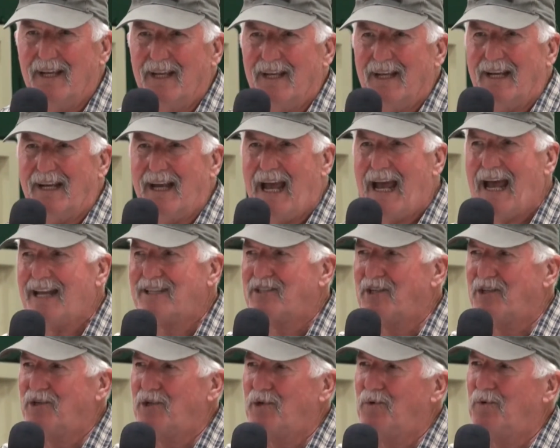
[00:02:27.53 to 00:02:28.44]
It had
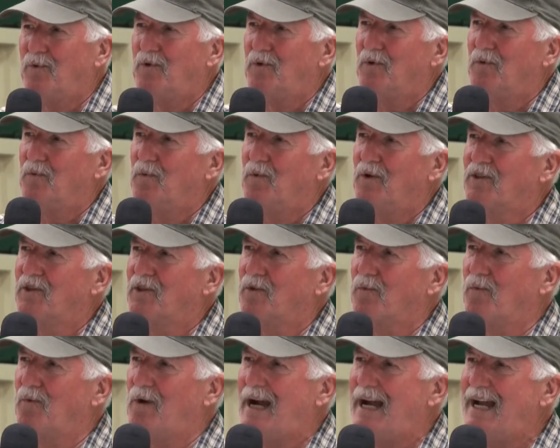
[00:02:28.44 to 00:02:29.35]
to do with the
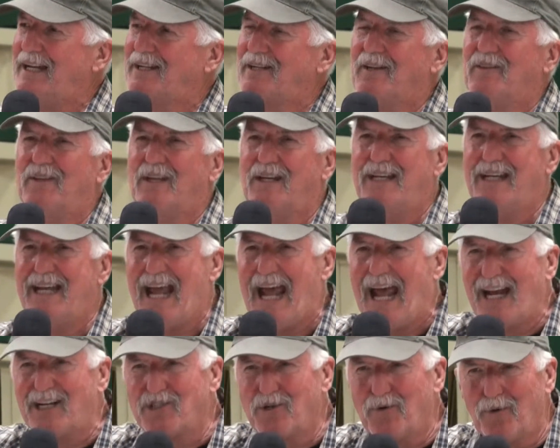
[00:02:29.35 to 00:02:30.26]
right, the
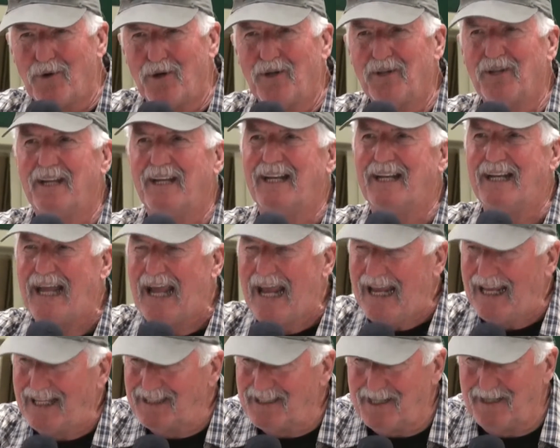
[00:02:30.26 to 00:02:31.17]
natural,
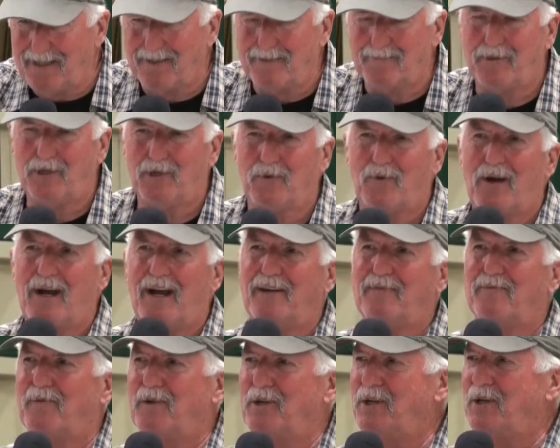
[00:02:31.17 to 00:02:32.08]
inalienable right
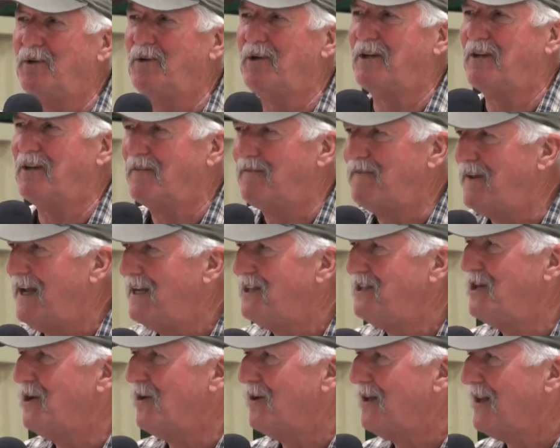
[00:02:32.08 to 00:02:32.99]
for you to
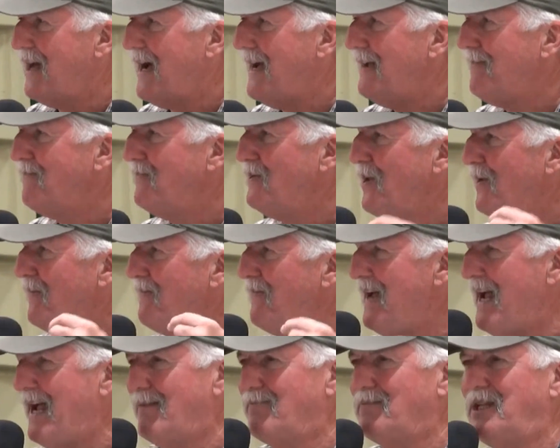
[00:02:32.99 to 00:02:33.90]
defend your life, your
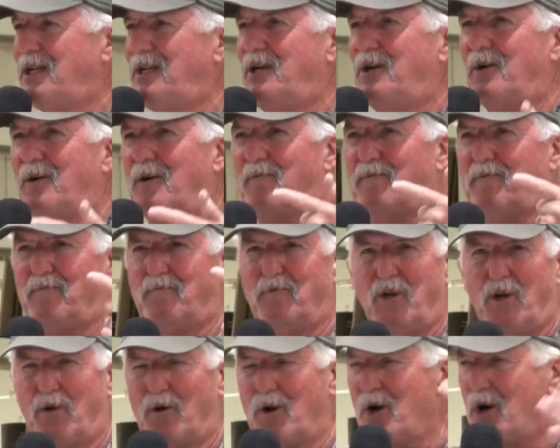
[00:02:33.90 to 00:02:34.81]
family,
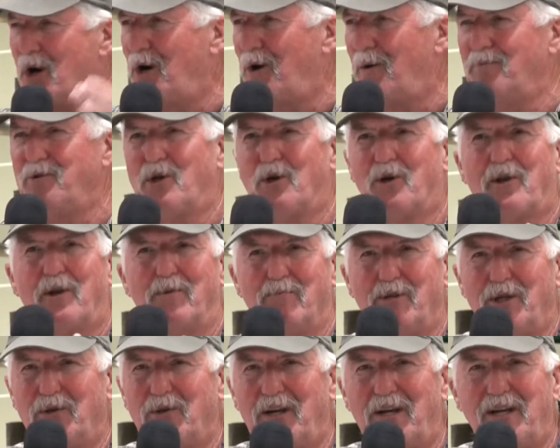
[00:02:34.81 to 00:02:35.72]
your home, your
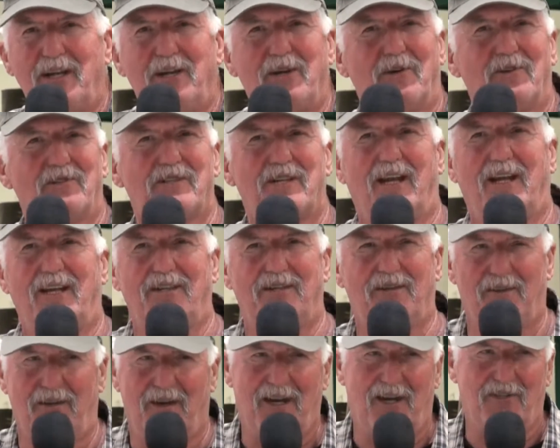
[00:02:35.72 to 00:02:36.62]
community, your state, and
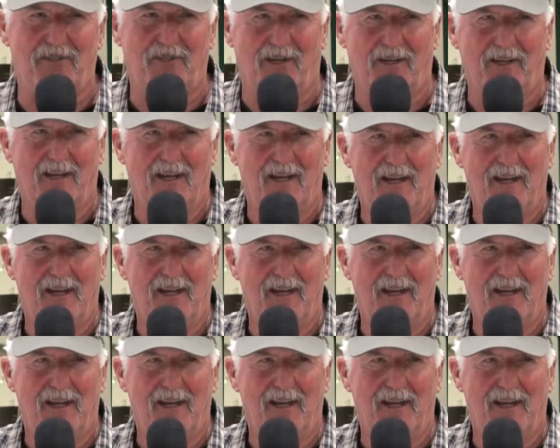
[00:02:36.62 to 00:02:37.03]
your nation,